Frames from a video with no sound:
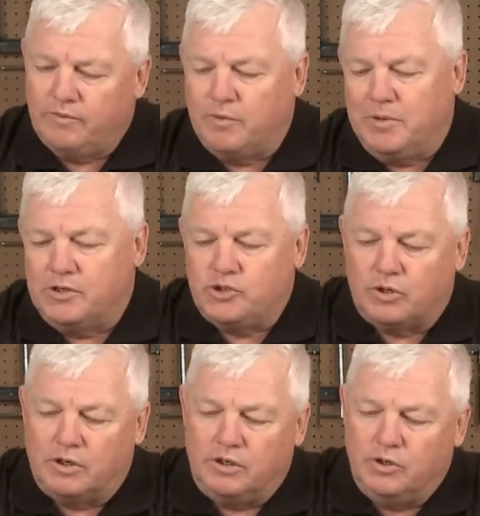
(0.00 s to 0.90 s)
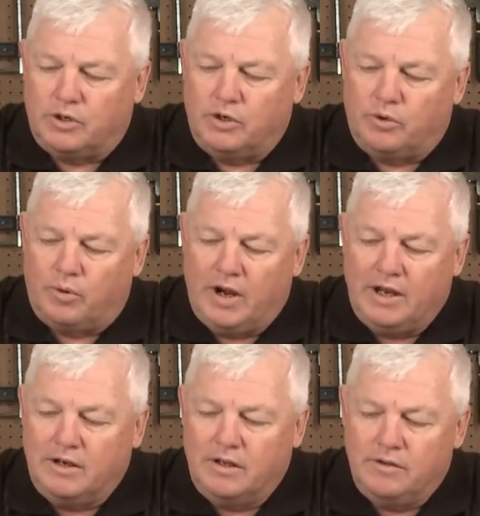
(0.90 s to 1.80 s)
of them is you can you can
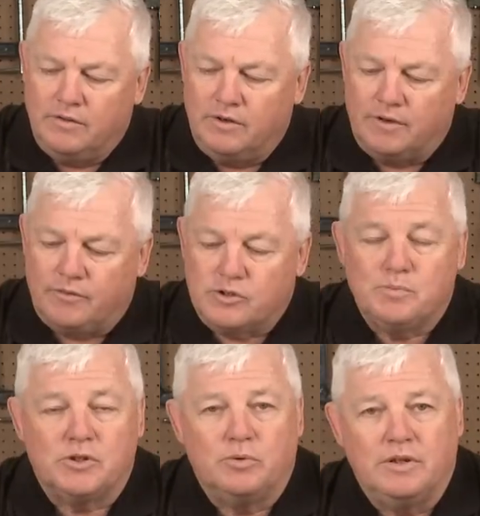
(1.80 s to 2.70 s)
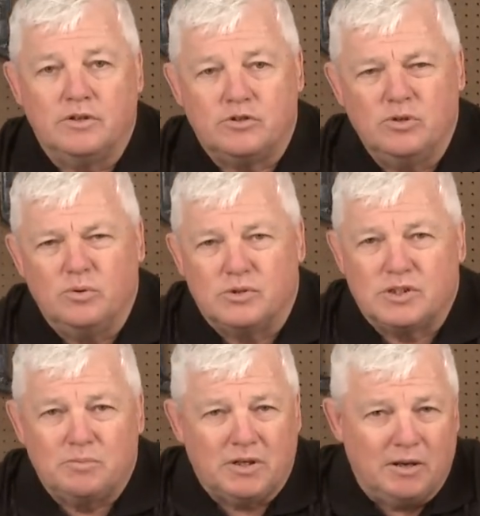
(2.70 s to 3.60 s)
grind the difference between the two, and
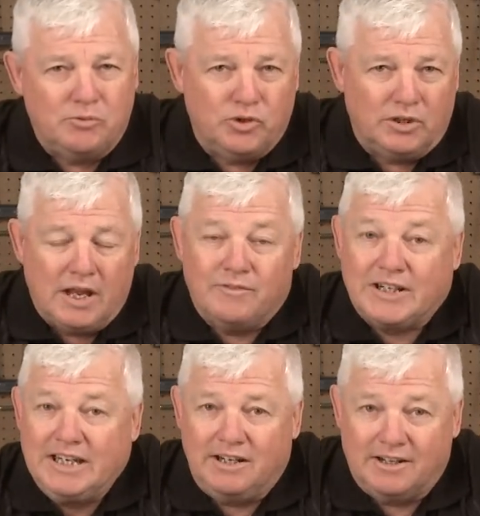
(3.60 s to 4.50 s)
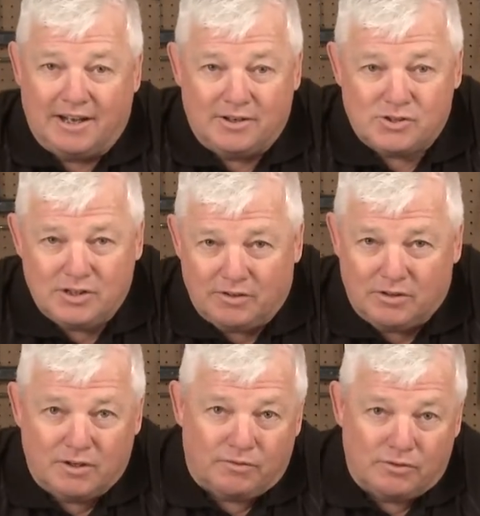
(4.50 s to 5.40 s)
sometimes you can have a keen eye to see the
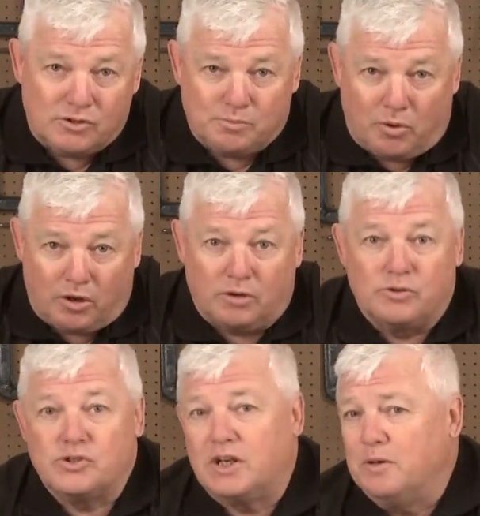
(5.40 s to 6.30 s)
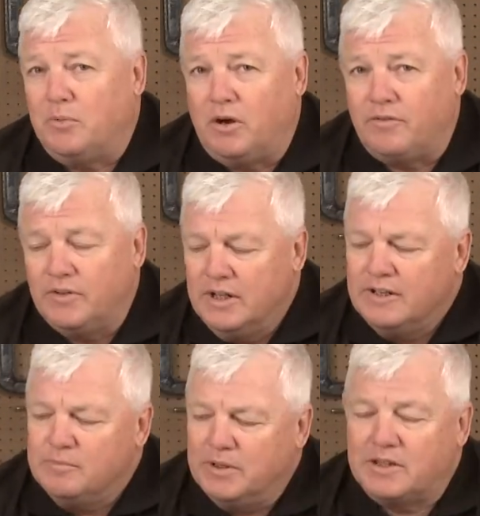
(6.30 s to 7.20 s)
different sparklers that come off,
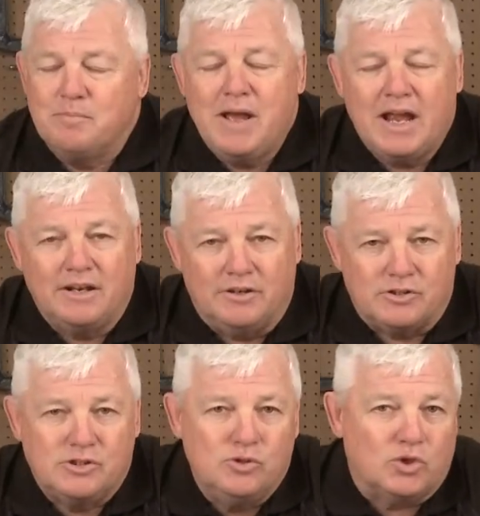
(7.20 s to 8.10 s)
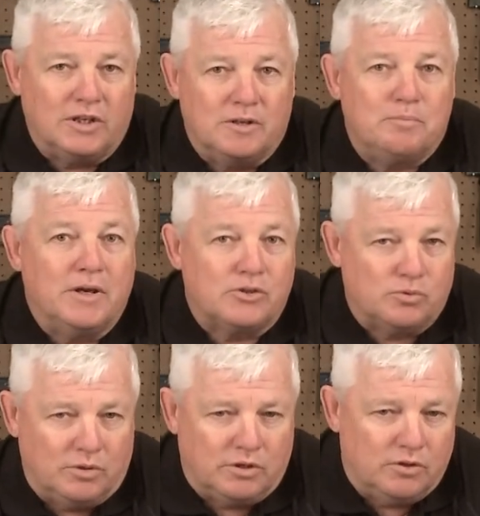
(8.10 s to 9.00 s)
but the magnet is usually the best
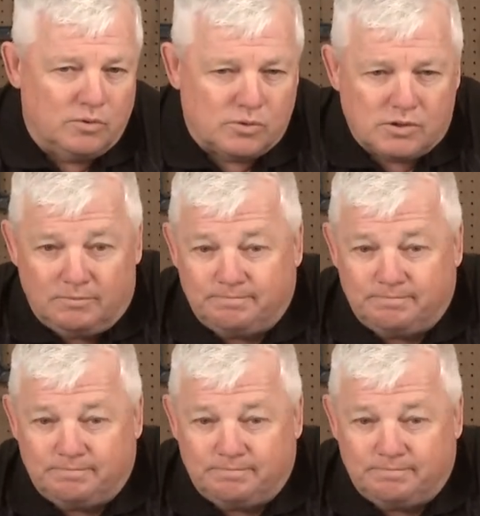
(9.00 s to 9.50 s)
one to use.